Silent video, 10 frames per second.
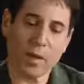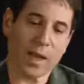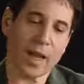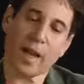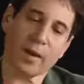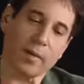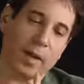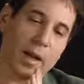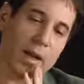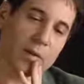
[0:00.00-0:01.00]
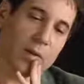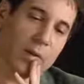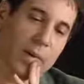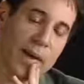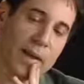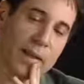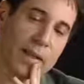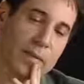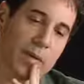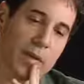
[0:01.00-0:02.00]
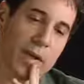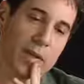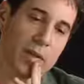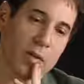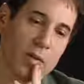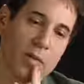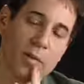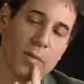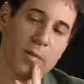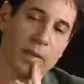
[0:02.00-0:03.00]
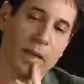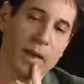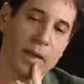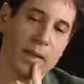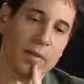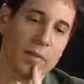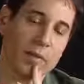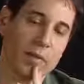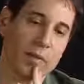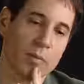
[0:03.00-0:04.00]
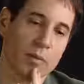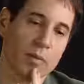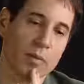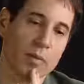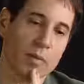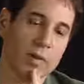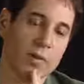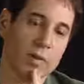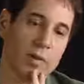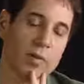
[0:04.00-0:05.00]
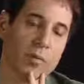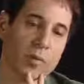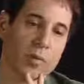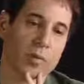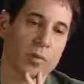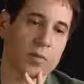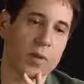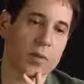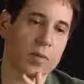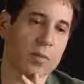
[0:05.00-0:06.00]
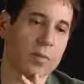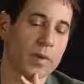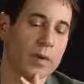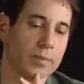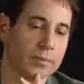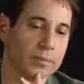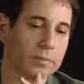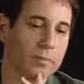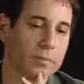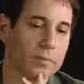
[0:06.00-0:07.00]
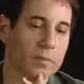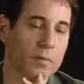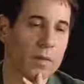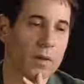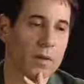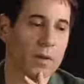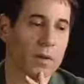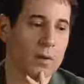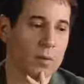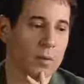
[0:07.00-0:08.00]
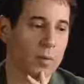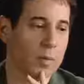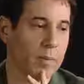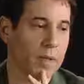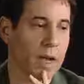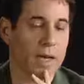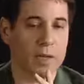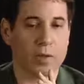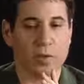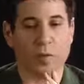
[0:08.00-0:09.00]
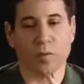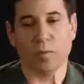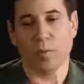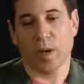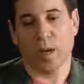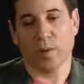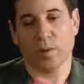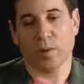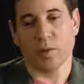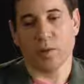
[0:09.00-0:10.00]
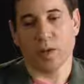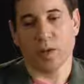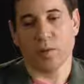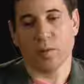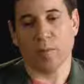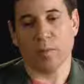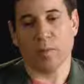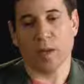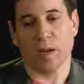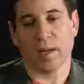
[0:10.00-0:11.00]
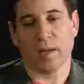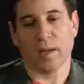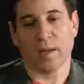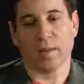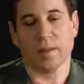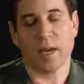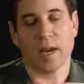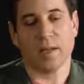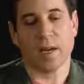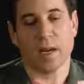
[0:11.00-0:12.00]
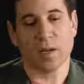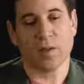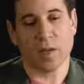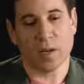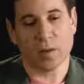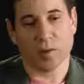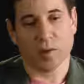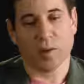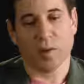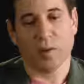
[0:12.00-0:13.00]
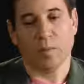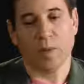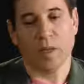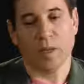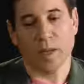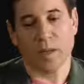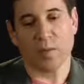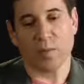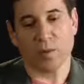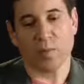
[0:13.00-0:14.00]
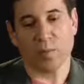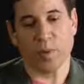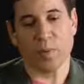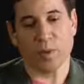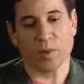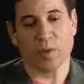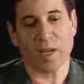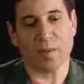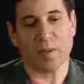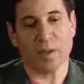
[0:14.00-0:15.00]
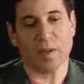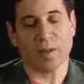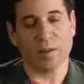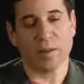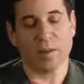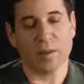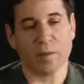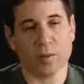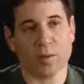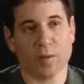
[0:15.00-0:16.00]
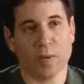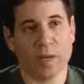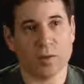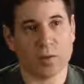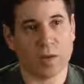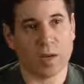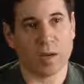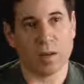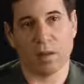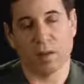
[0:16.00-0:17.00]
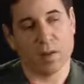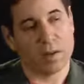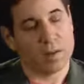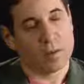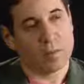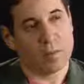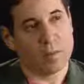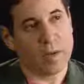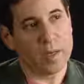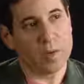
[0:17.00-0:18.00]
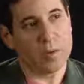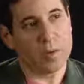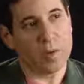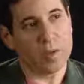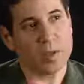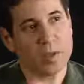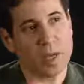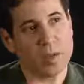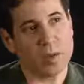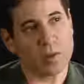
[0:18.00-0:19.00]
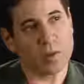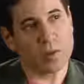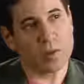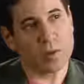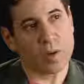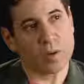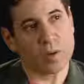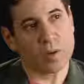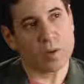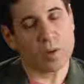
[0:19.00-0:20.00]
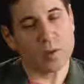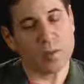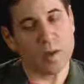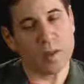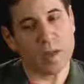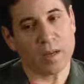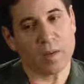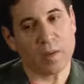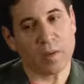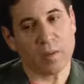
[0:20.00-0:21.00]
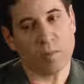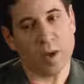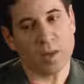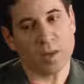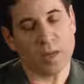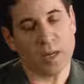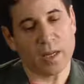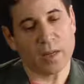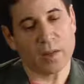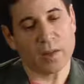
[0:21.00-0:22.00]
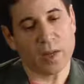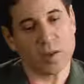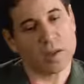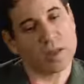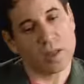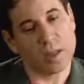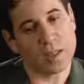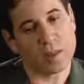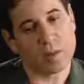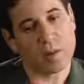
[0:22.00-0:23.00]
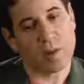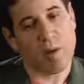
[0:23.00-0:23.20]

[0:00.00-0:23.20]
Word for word: well, I should go back. That's really not so. You can be melodic even with a simple chord structure, but you will be melodic in a certain way, which is you will be melodic in a diatonic sense, meaning that you will pretty much stay within the notes of a major scale. When you start to change the chord structure in such a way that you're modulating and changing keys,